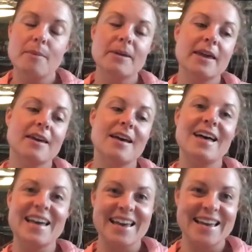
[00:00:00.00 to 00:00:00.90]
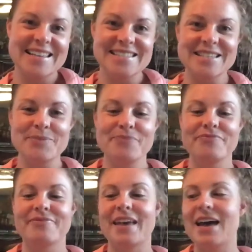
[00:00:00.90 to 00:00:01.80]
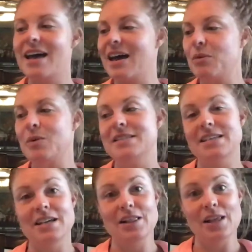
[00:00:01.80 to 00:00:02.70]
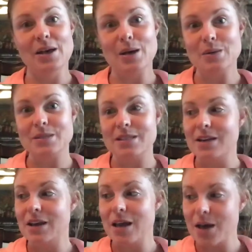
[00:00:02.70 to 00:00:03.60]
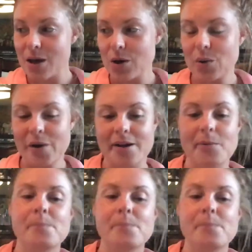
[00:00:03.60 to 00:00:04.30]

because that was a close no.